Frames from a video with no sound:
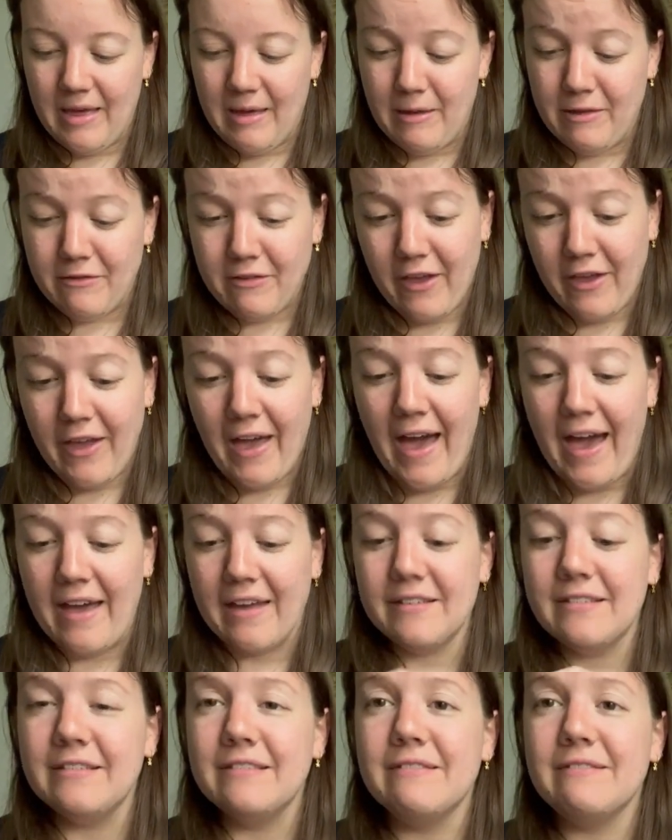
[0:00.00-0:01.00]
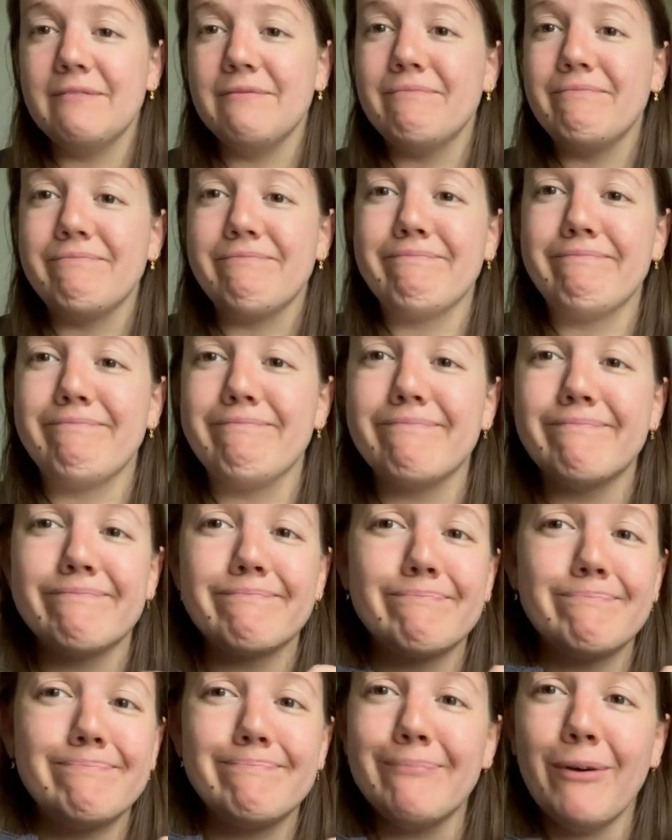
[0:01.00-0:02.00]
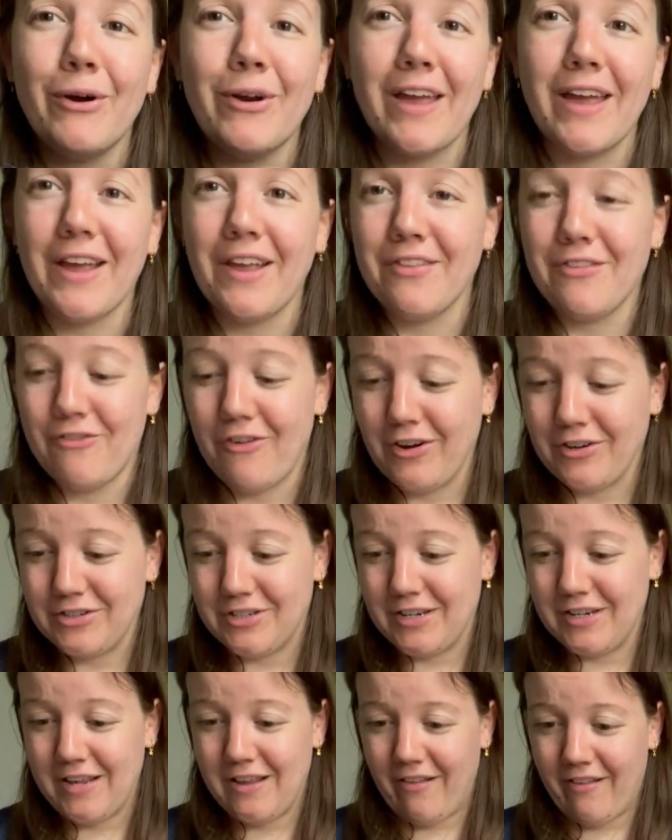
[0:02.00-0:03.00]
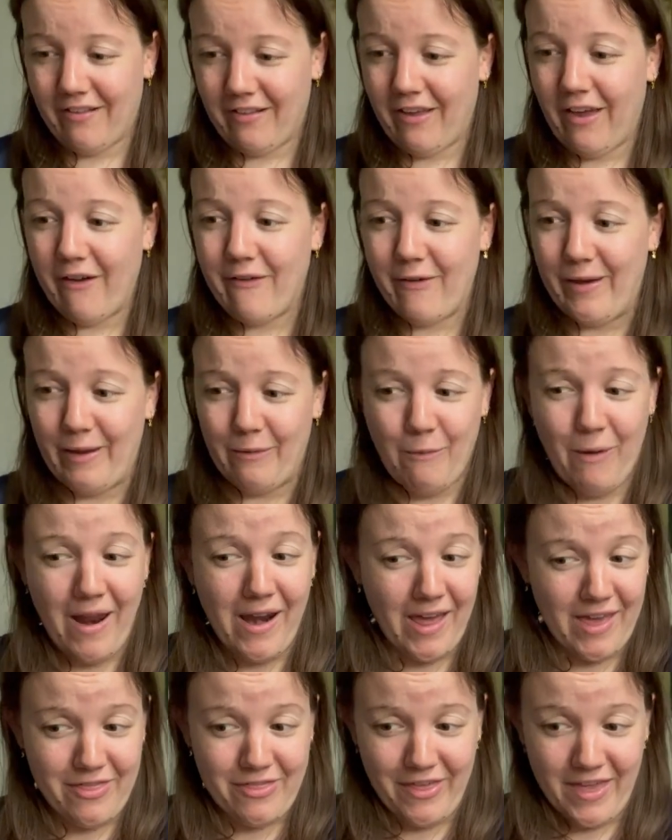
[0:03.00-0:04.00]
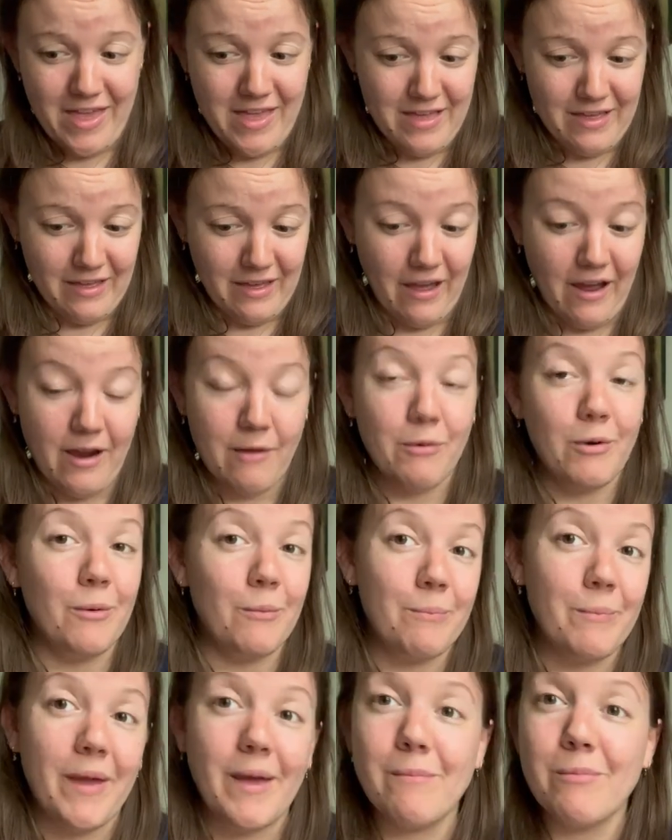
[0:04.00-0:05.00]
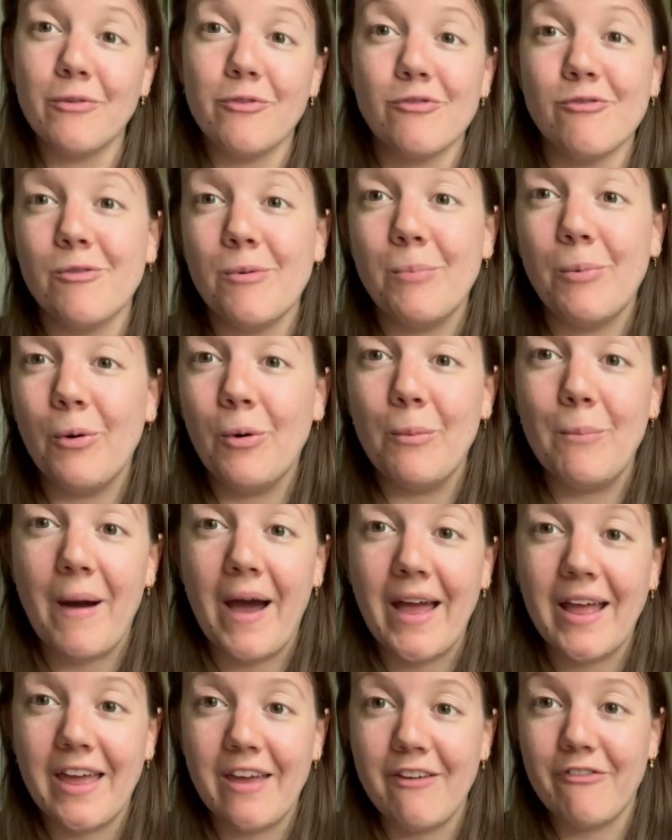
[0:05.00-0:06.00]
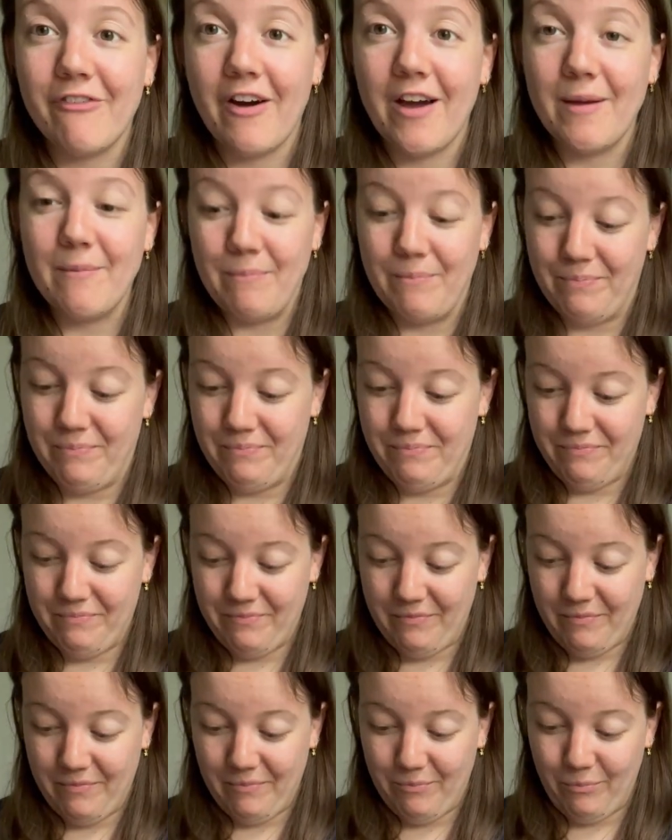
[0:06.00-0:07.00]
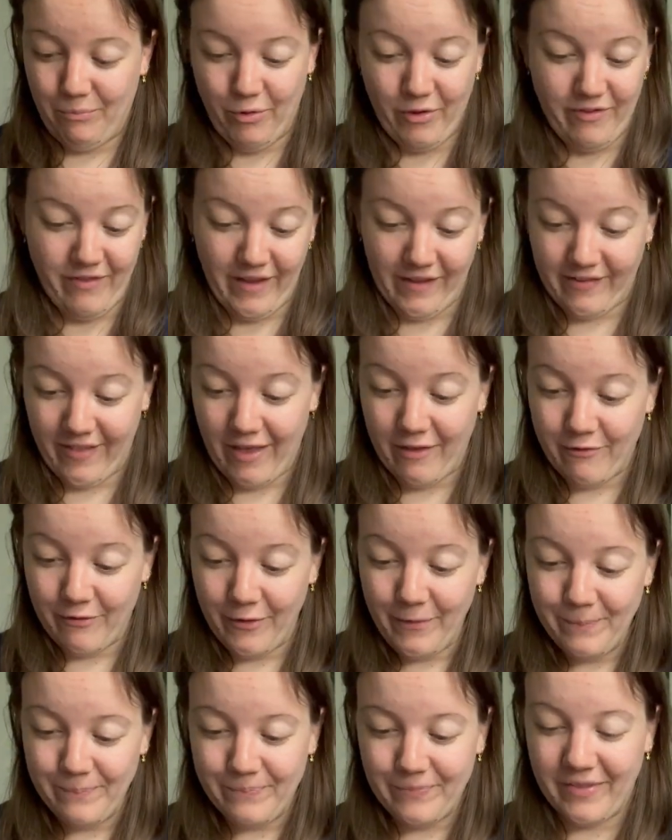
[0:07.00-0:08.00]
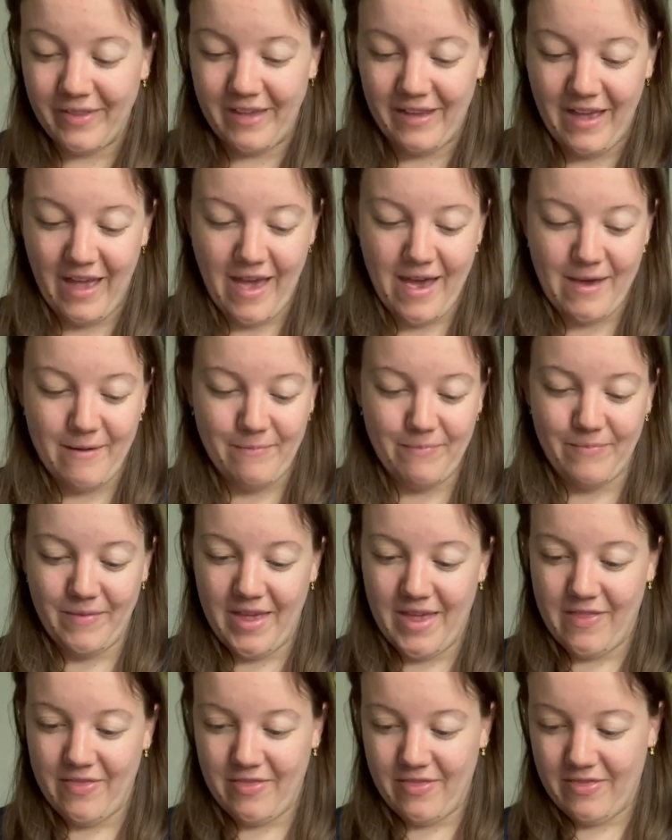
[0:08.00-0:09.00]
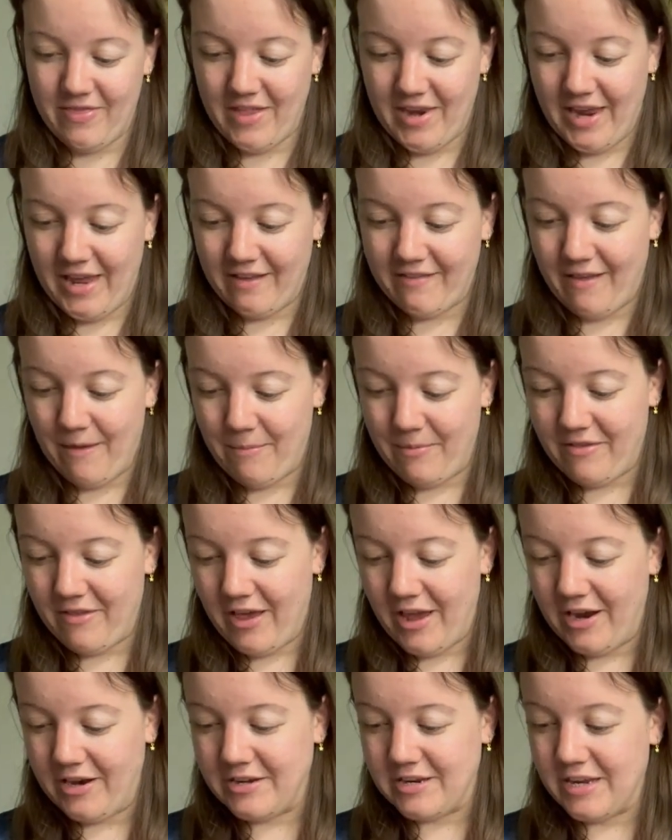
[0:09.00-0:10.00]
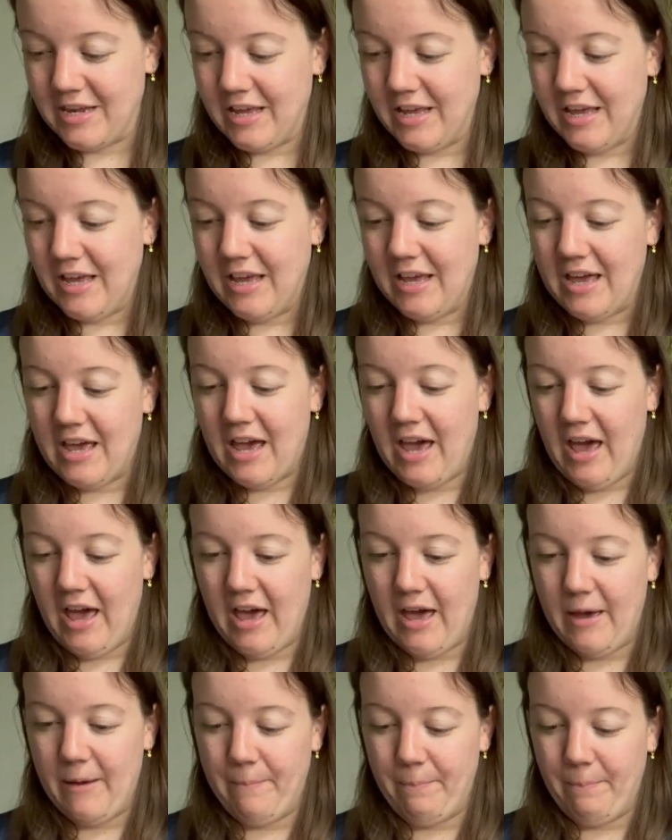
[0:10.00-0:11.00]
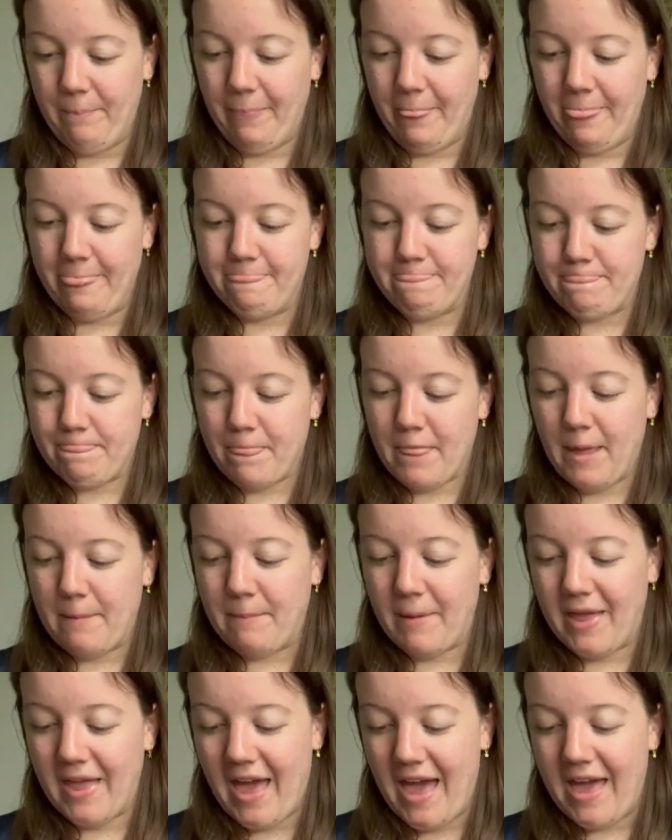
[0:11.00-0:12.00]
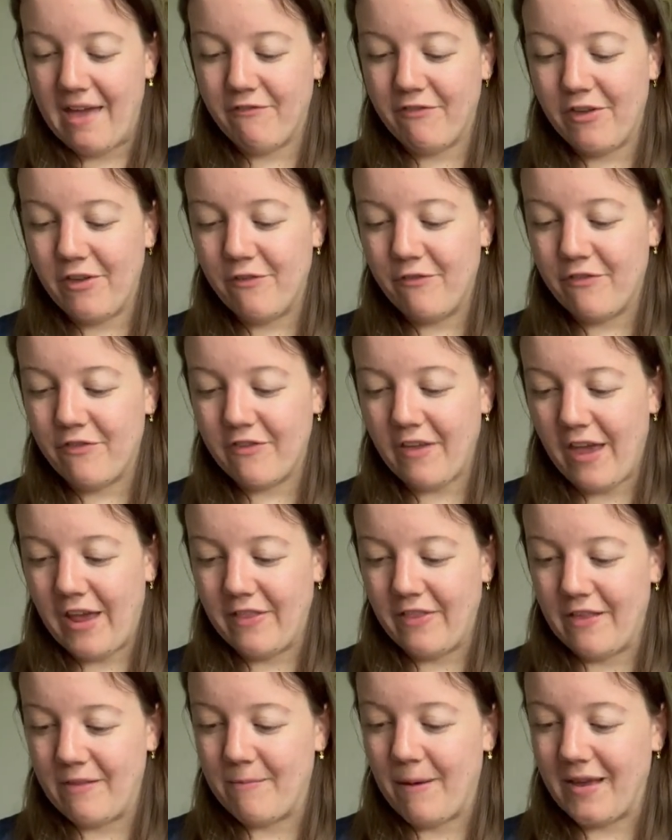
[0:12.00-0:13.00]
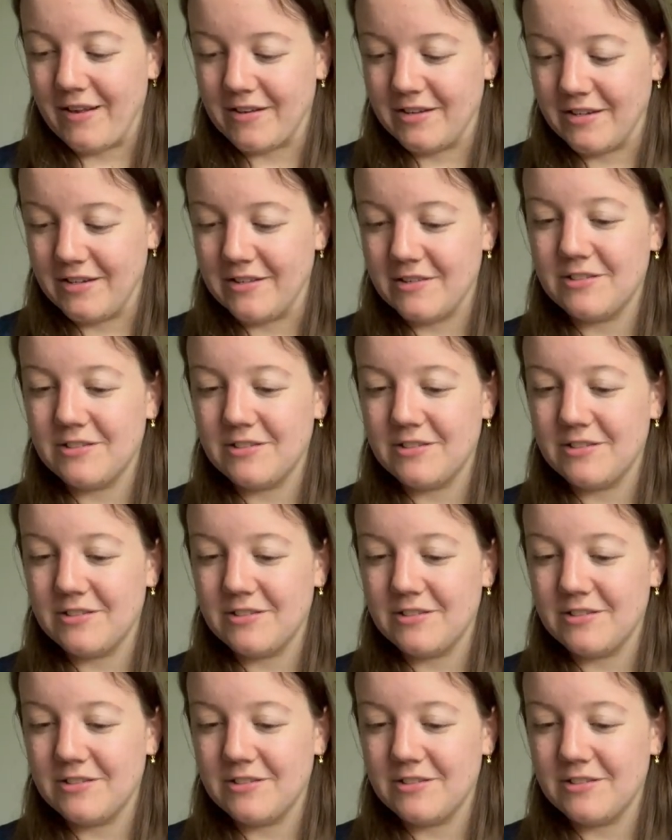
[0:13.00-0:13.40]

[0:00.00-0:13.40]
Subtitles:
So yeah, pocket construction is going well. I think I will be able to report back if I'm was successful in the next episode. But yeah, if you've sewn this pattern,